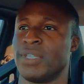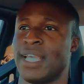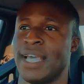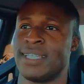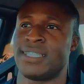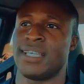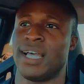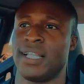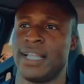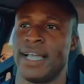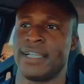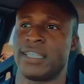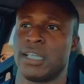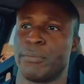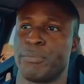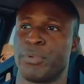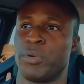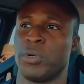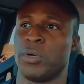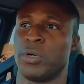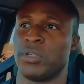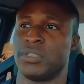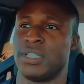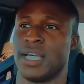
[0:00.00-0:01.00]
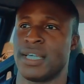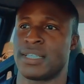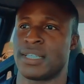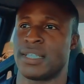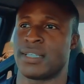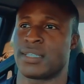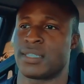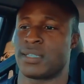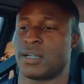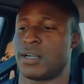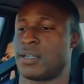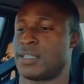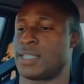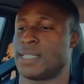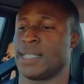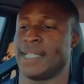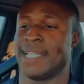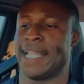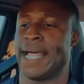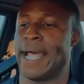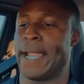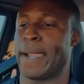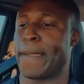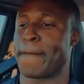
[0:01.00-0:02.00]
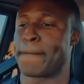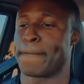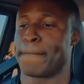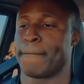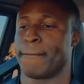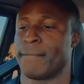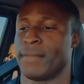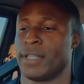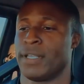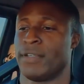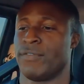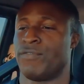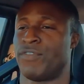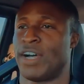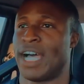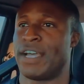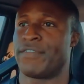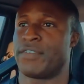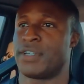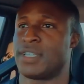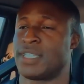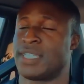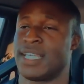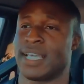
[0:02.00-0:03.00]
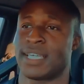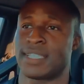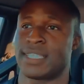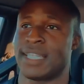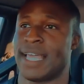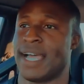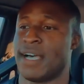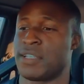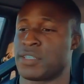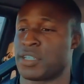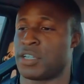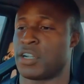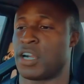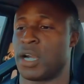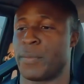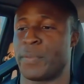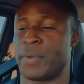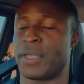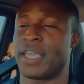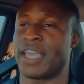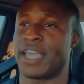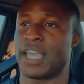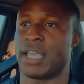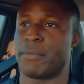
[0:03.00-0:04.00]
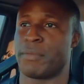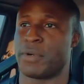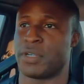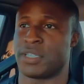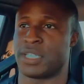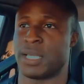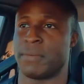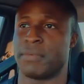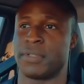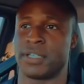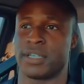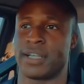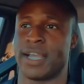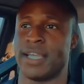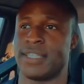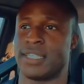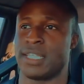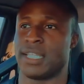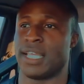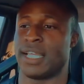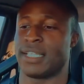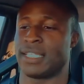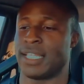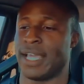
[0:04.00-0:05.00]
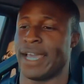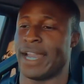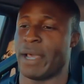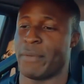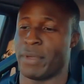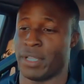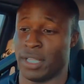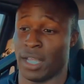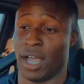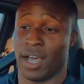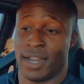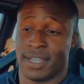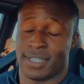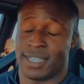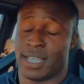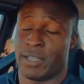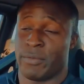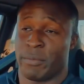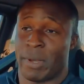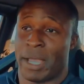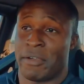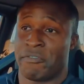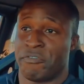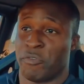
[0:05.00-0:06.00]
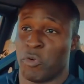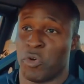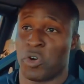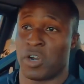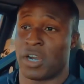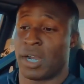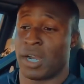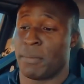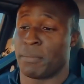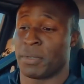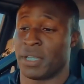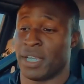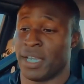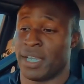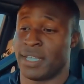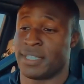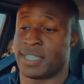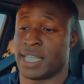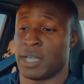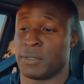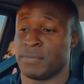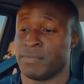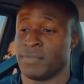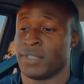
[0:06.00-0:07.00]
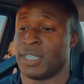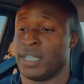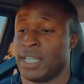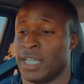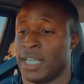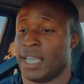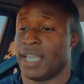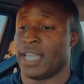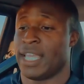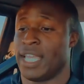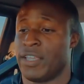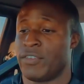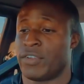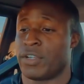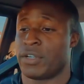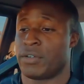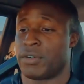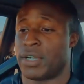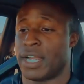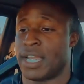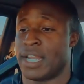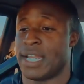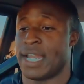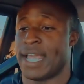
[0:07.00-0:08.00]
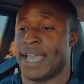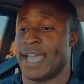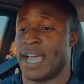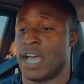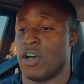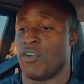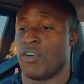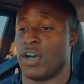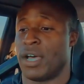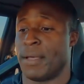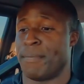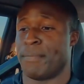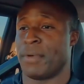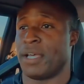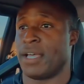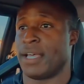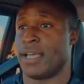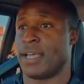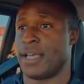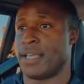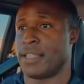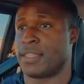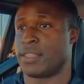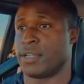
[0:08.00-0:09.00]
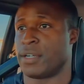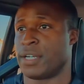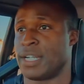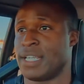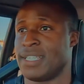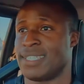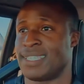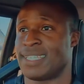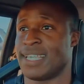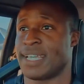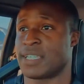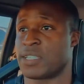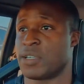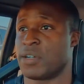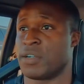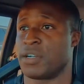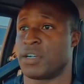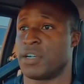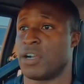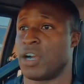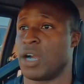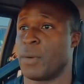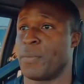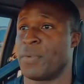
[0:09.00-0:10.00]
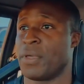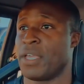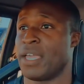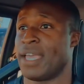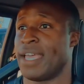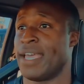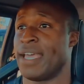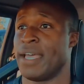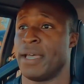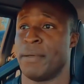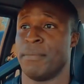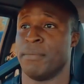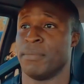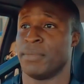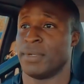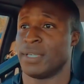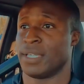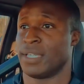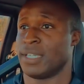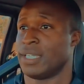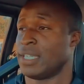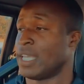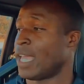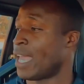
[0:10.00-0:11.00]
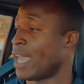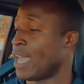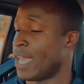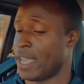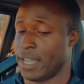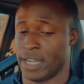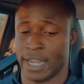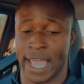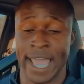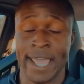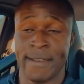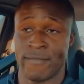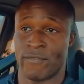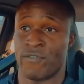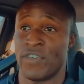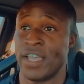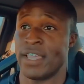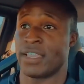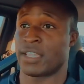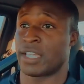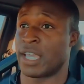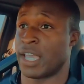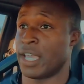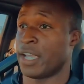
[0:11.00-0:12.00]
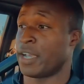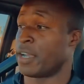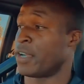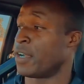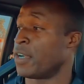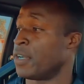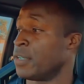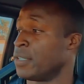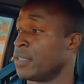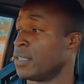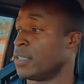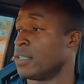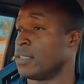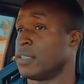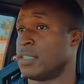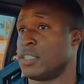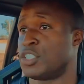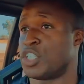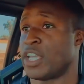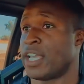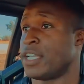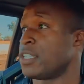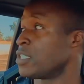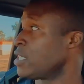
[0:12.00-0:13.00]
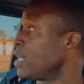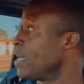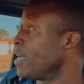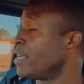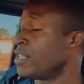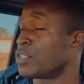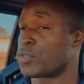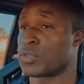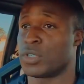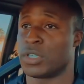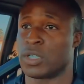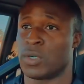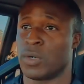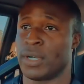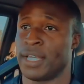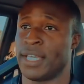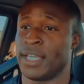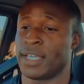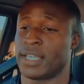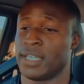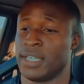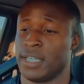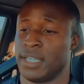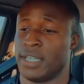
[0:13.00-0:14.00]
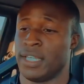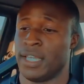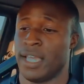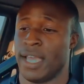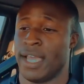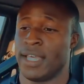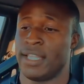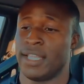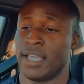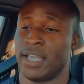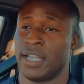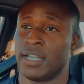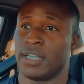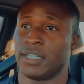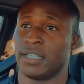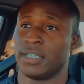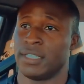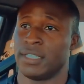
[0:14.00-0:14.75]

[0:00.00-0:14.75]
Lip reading: it's not like the pull doesn't start till like 5,000 or 6,000 RPM or something crazy like that. I mean, honestly, by 4, I'm good. So even right now, I'm 3,600 RPM, and in 5th gear, change lanes real quick, and then